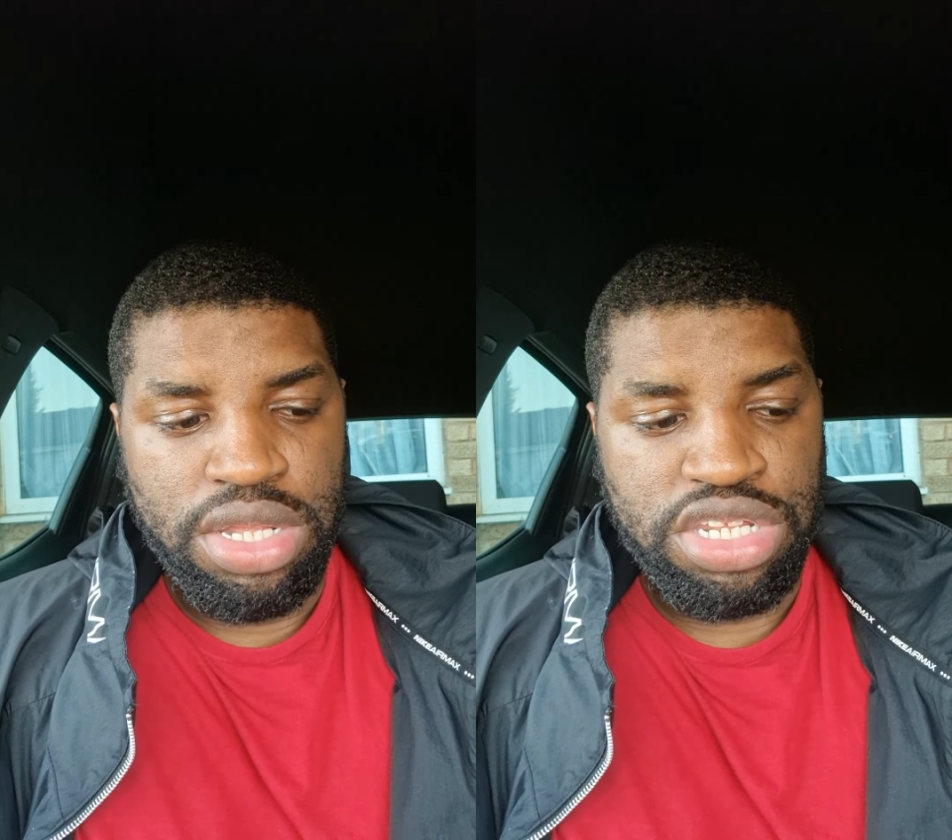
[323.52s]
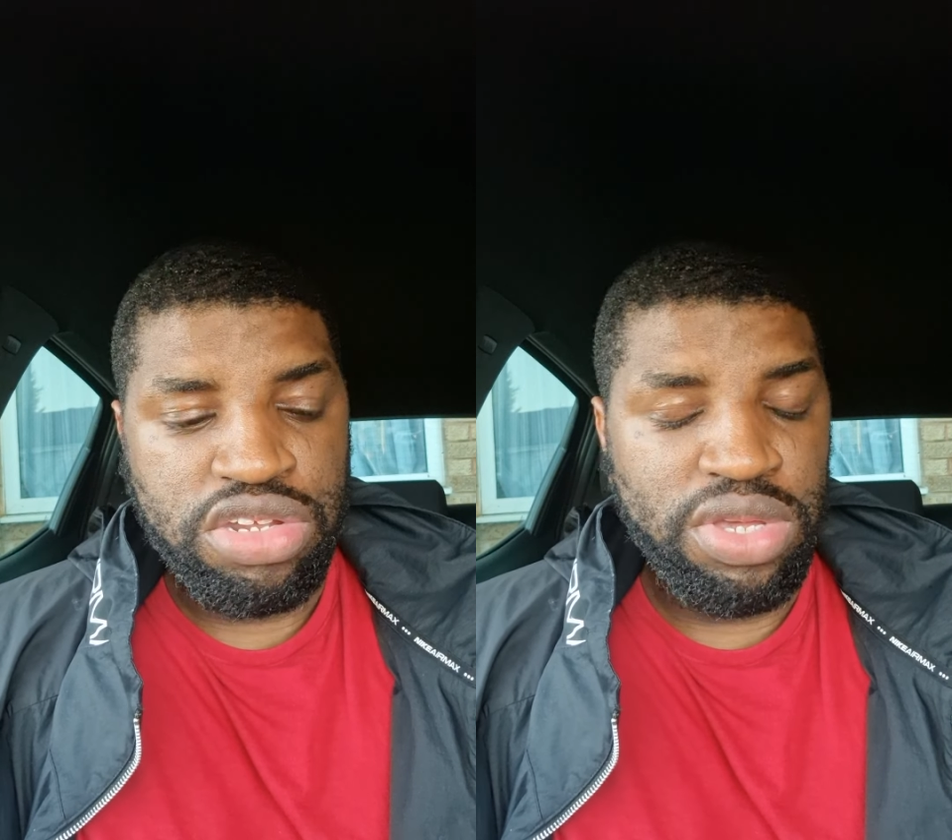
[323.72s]

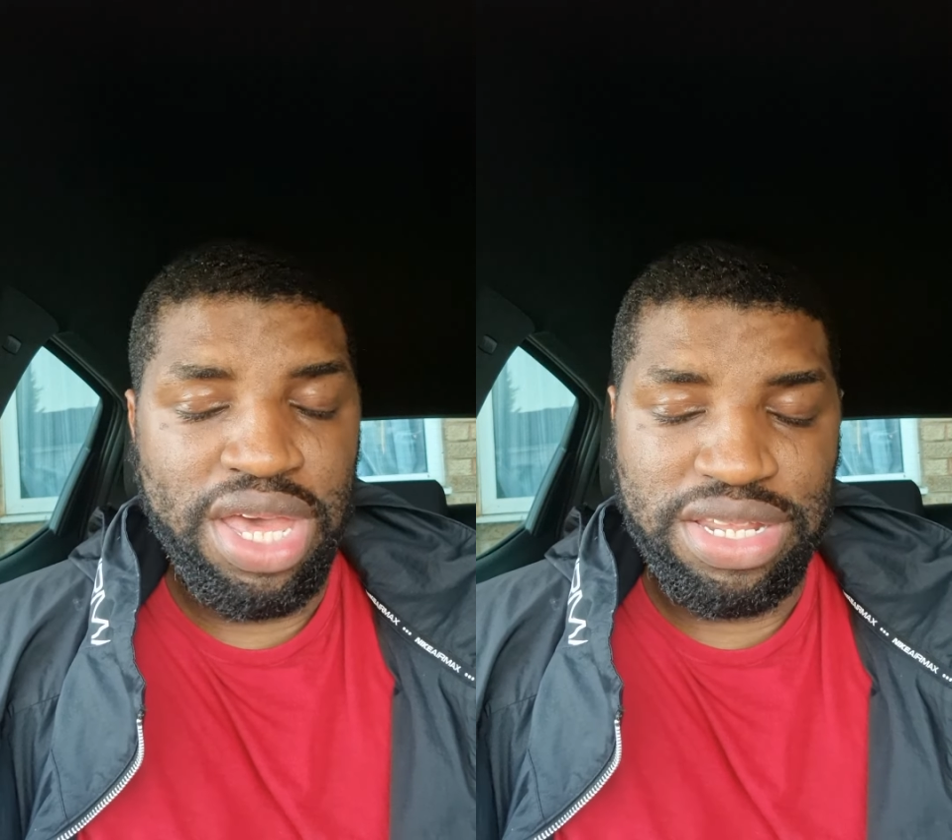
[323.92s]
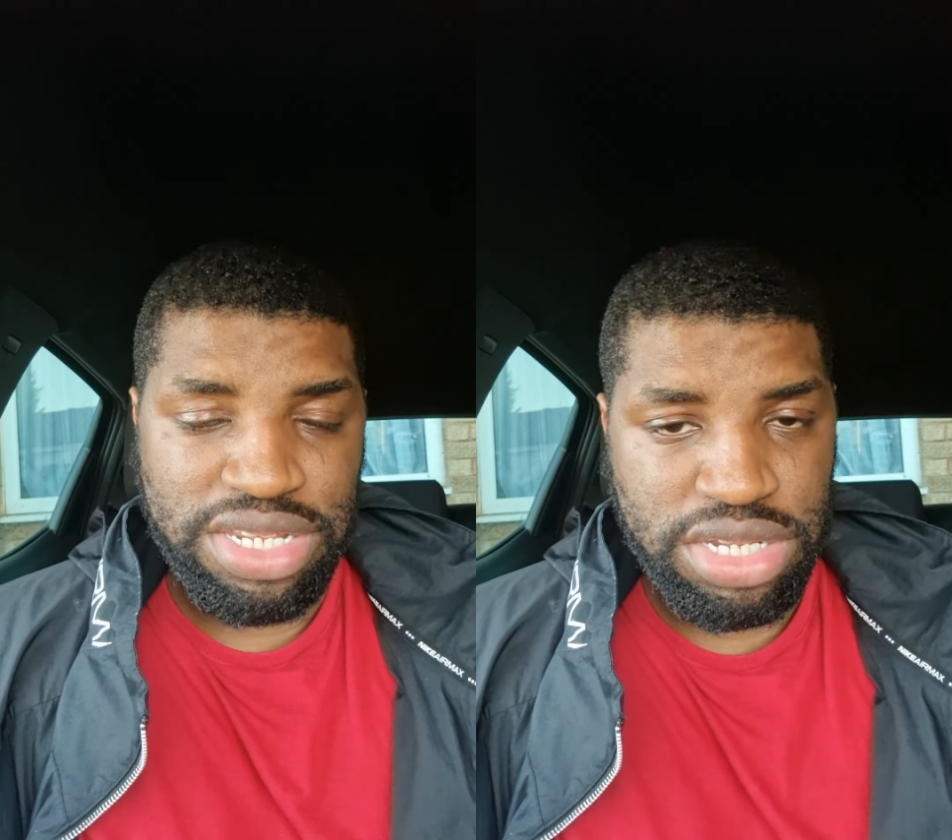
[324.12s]
So
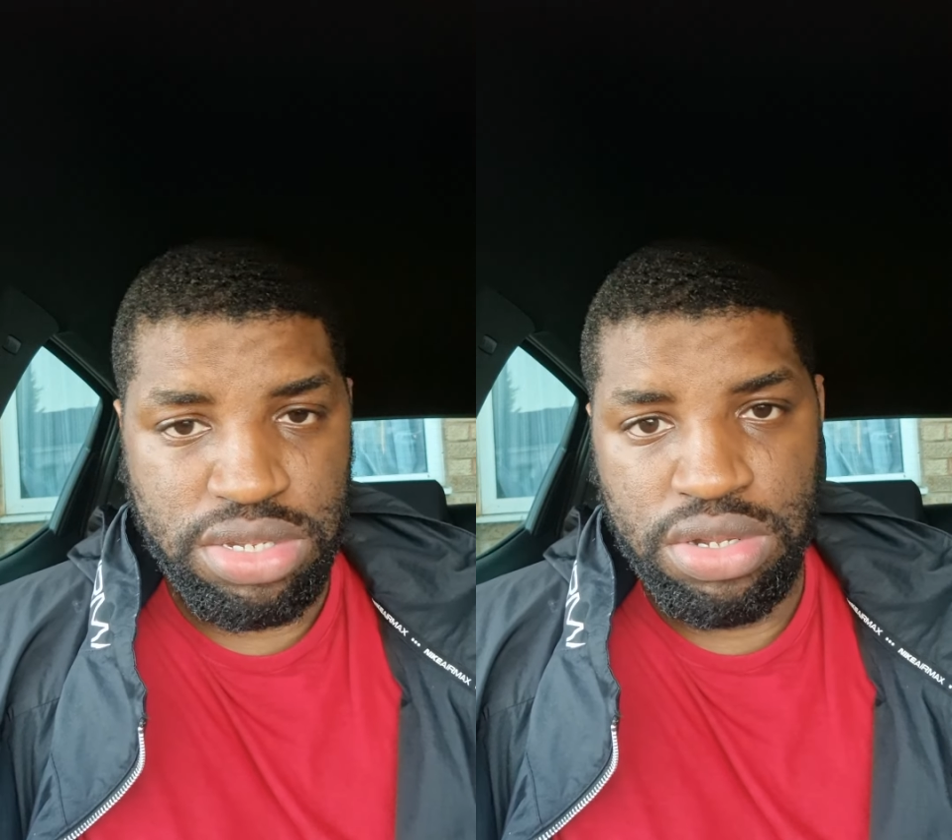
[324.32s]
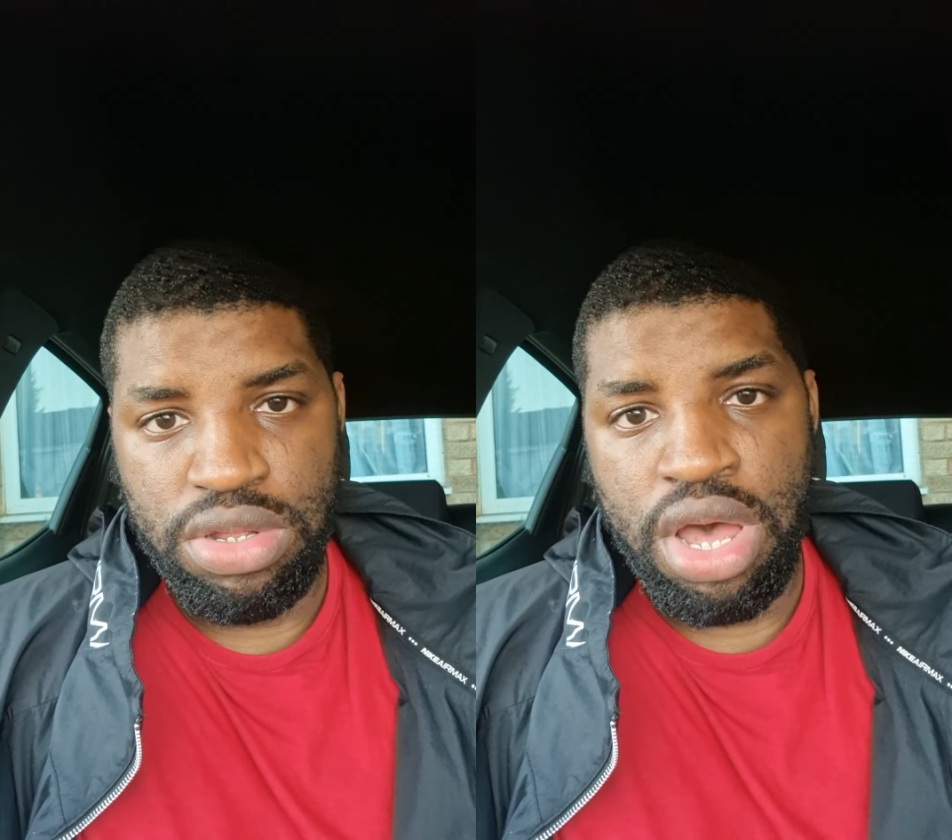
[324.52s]

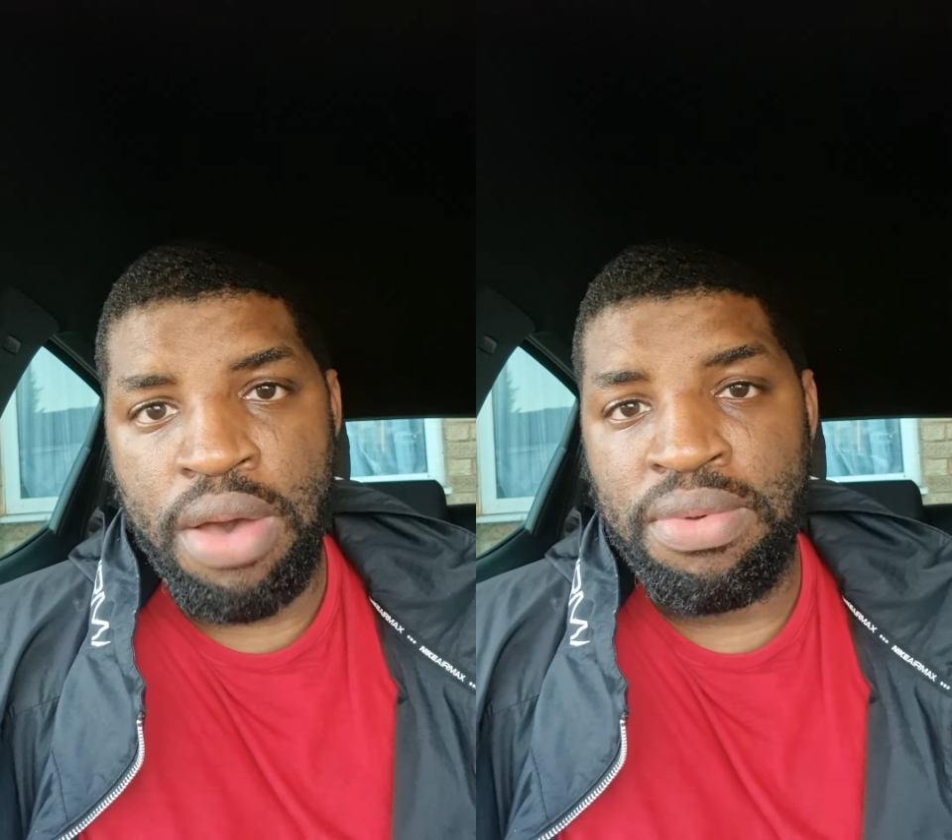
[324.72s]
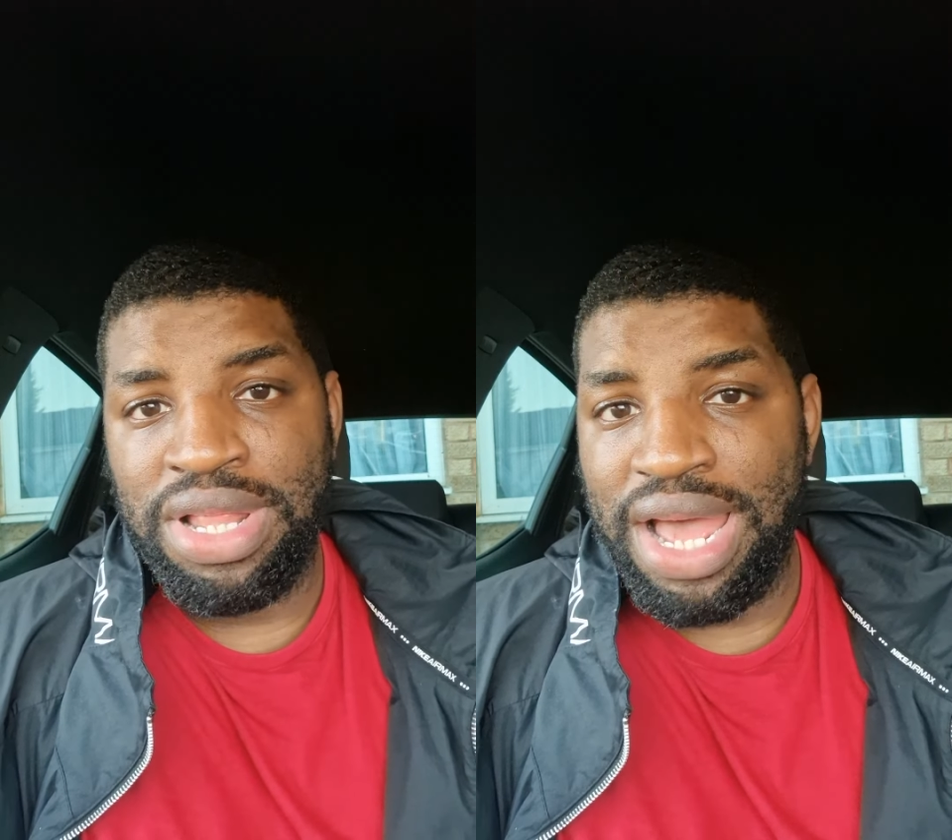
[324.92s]
yes,
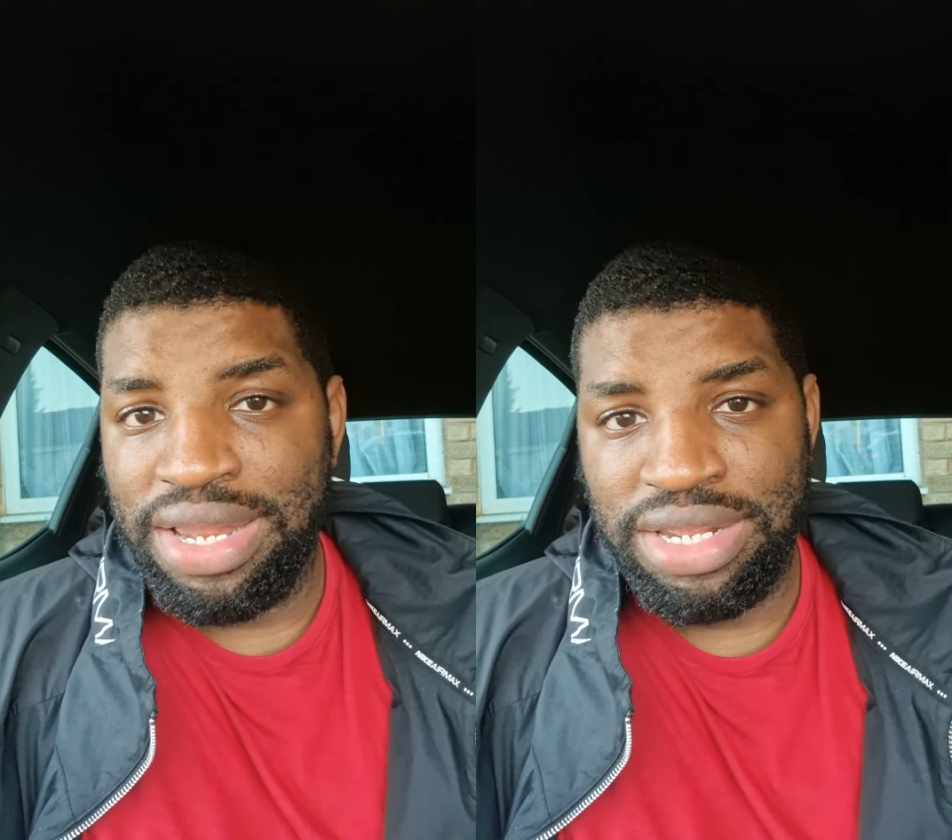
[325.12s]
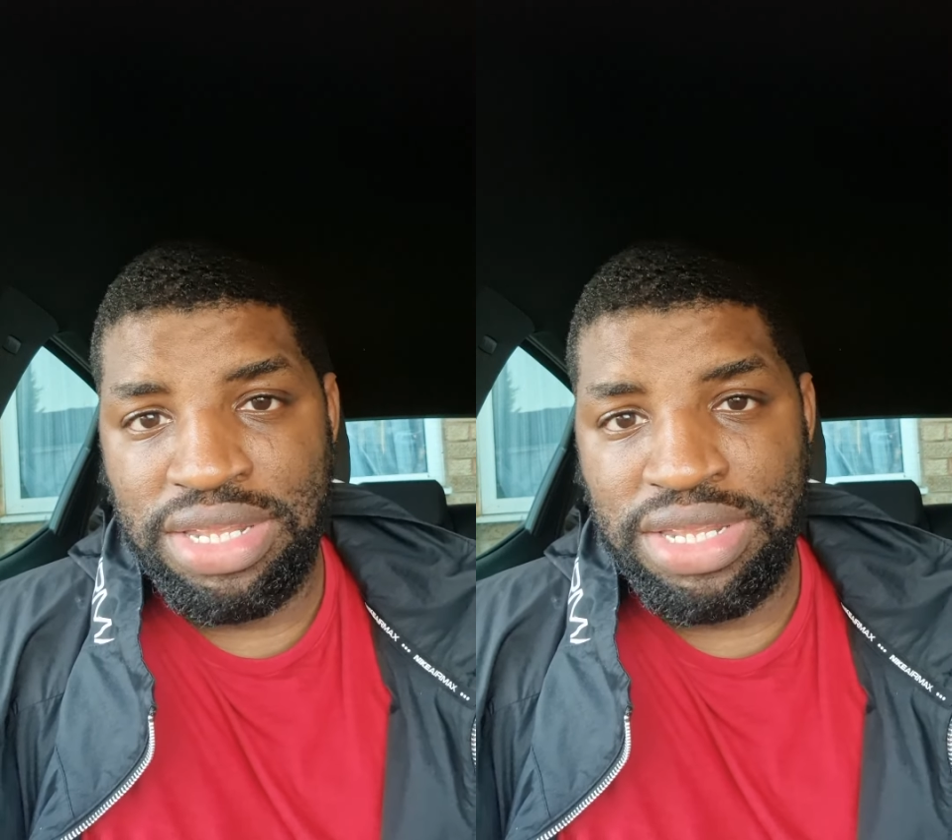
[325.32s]
I'm glad